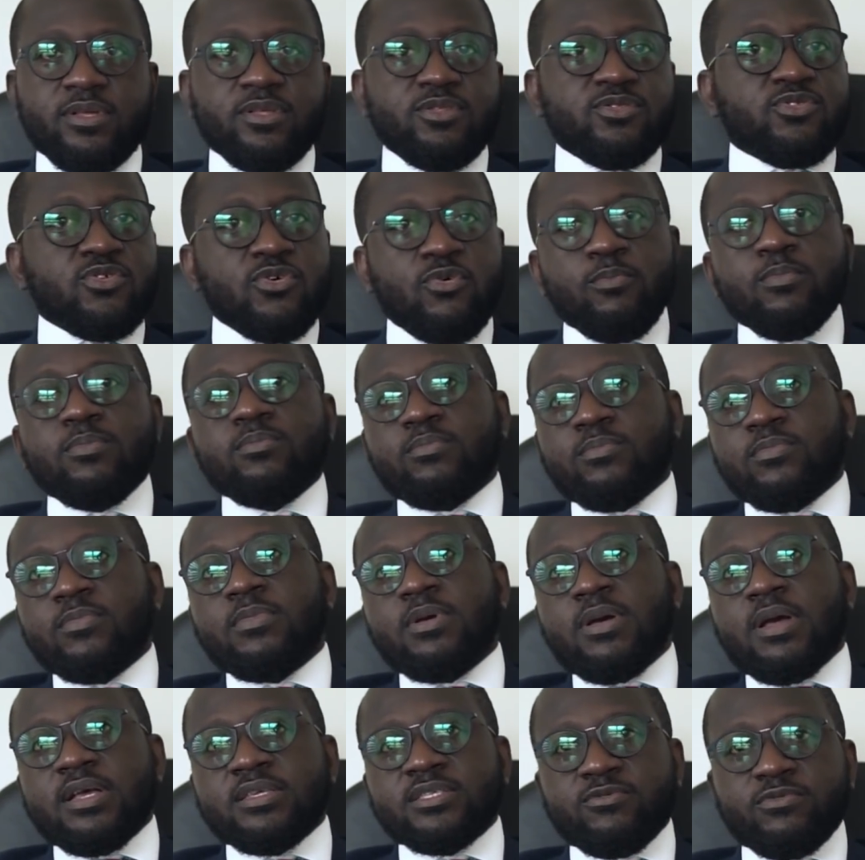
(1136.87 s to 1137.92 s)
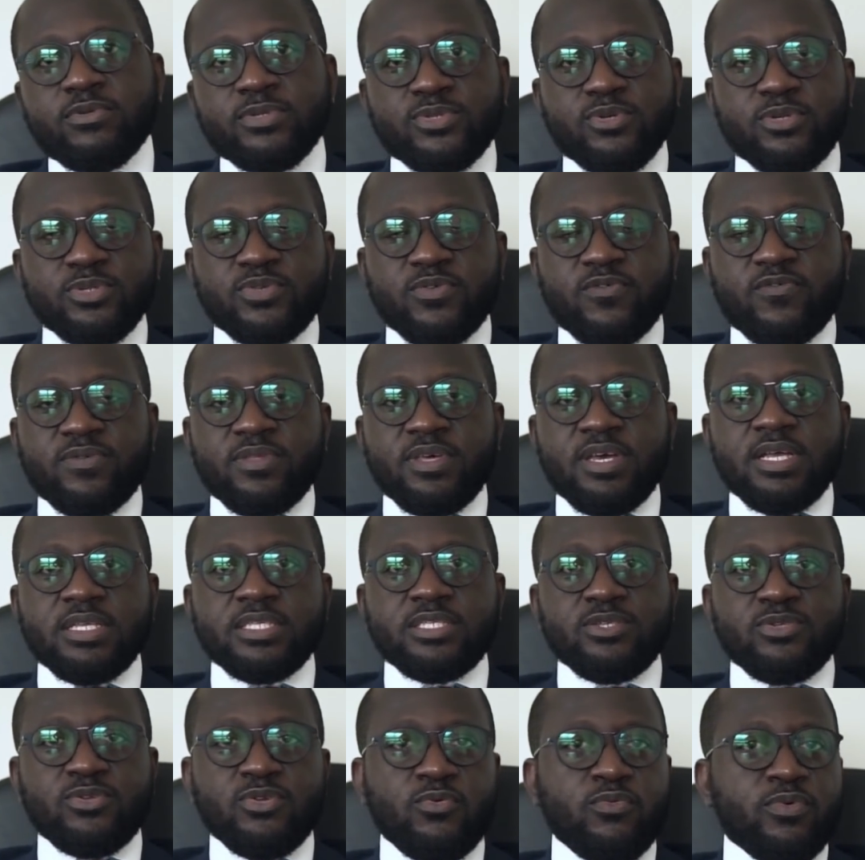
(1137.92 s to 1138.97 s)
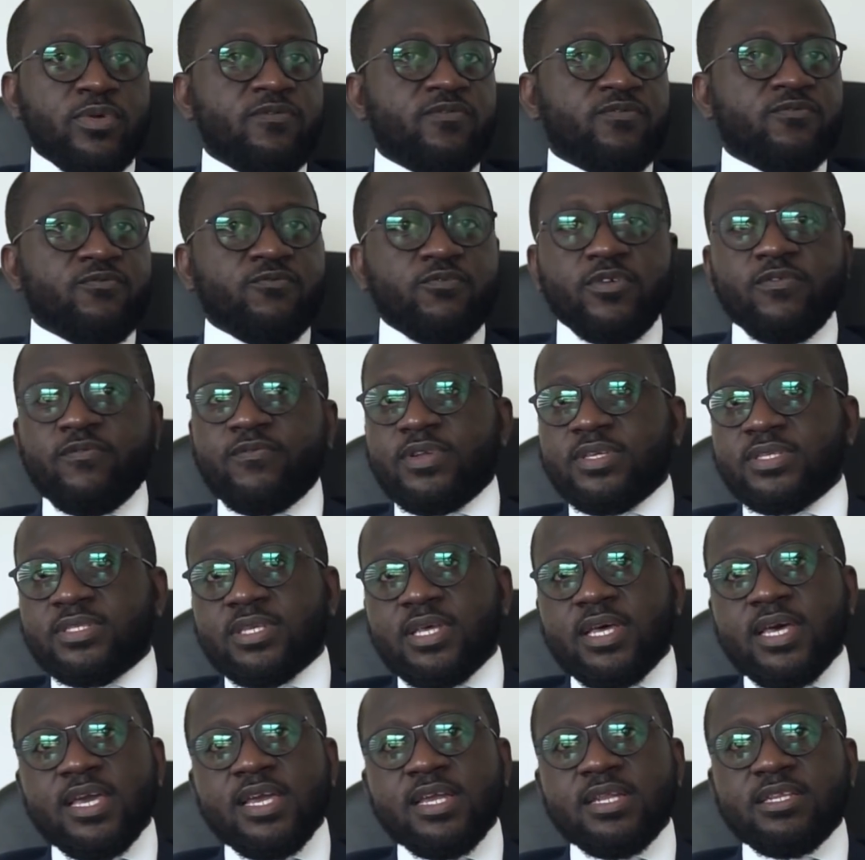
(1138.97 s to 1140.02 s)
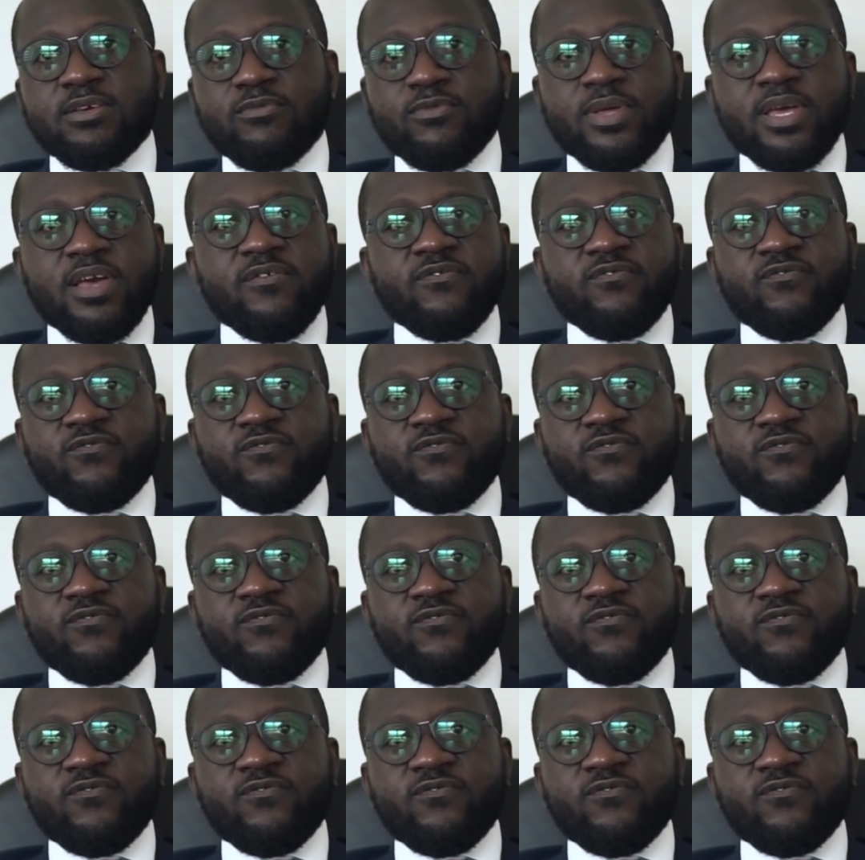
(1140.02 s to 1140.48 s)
So as a result of that, we've designed and we have